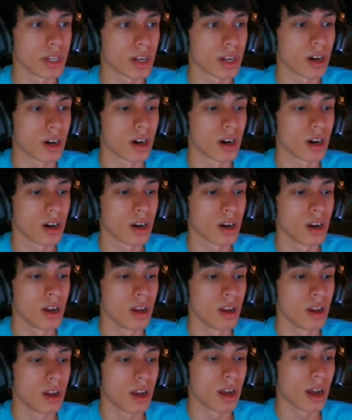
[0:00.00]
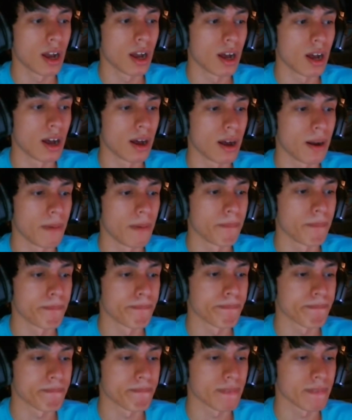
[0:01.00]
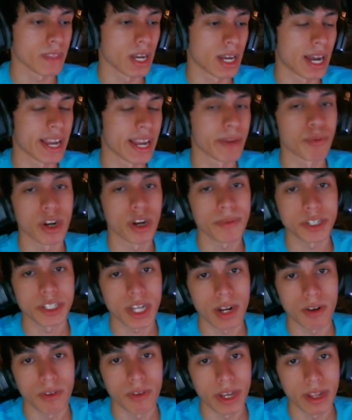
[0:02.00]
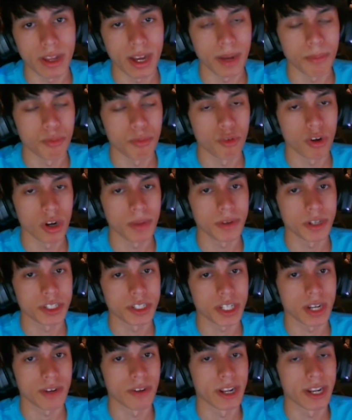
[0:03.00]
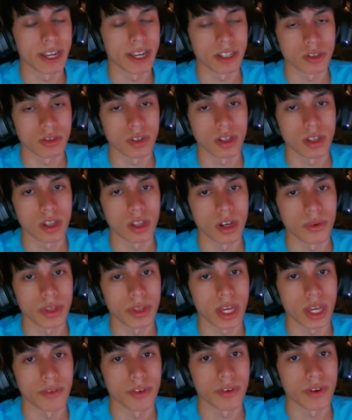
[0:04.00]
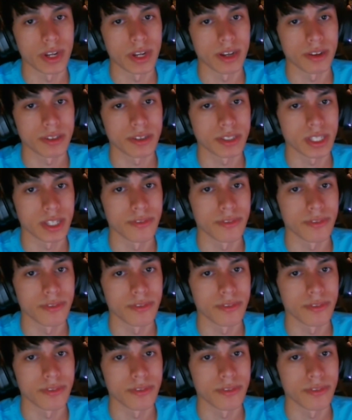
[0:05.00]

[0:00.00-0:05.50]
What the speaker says: car, I pretty much got right next to it along with everyone else,